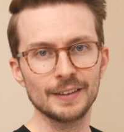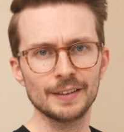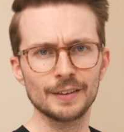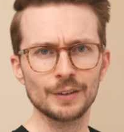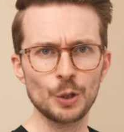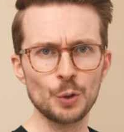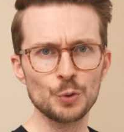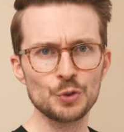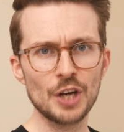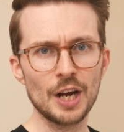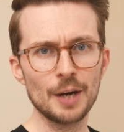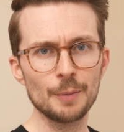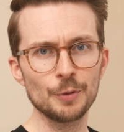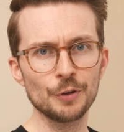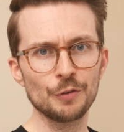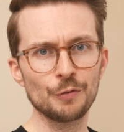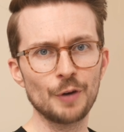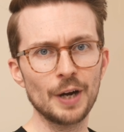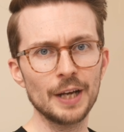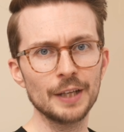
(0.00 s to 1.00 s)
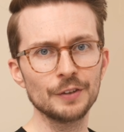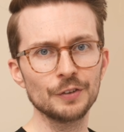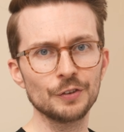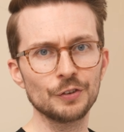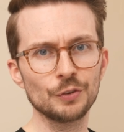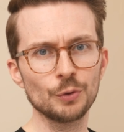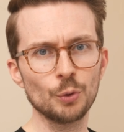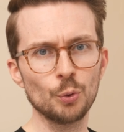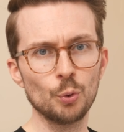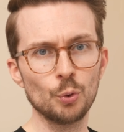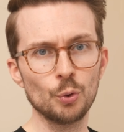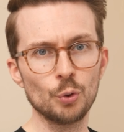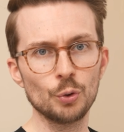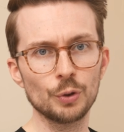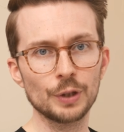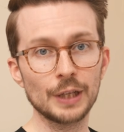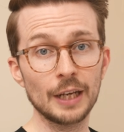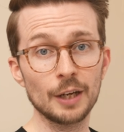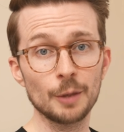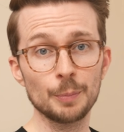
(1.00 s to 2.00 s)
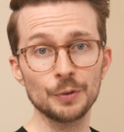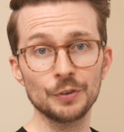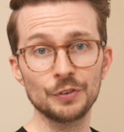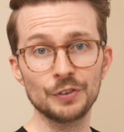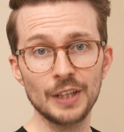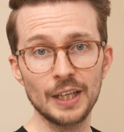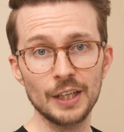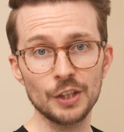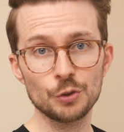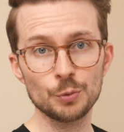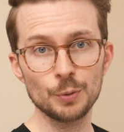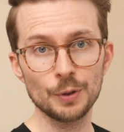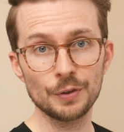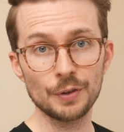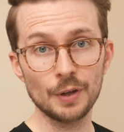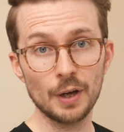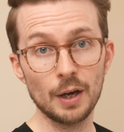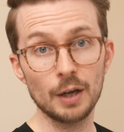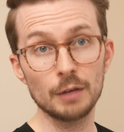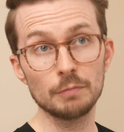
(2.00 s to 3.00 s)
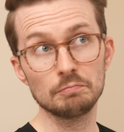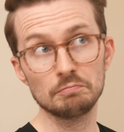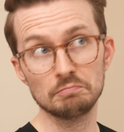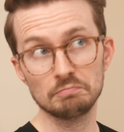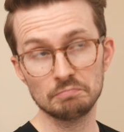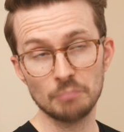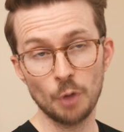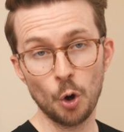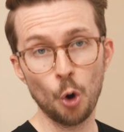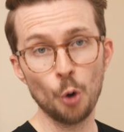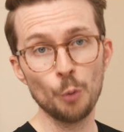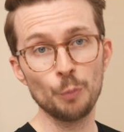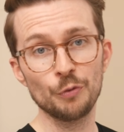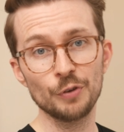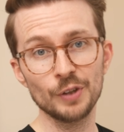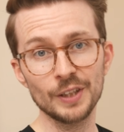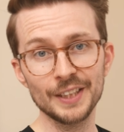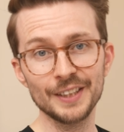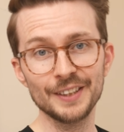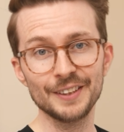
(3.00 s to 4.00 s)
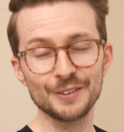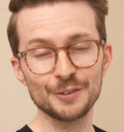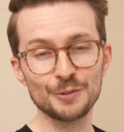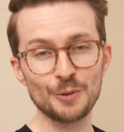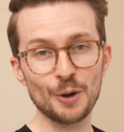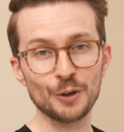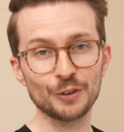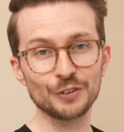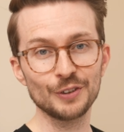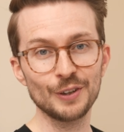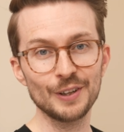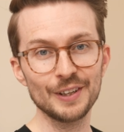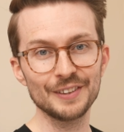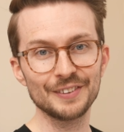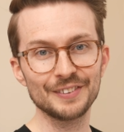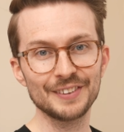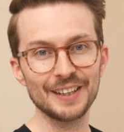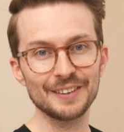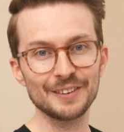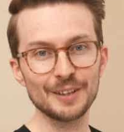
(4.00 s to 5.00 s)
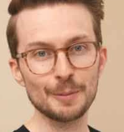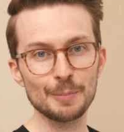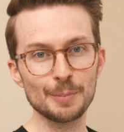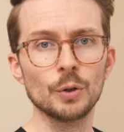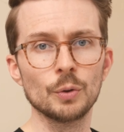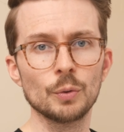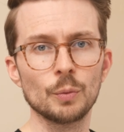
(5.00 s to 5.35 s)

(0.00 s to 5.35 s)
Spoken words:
go jam with friends, or get up on stage with a, hopefully, rock-solid setup.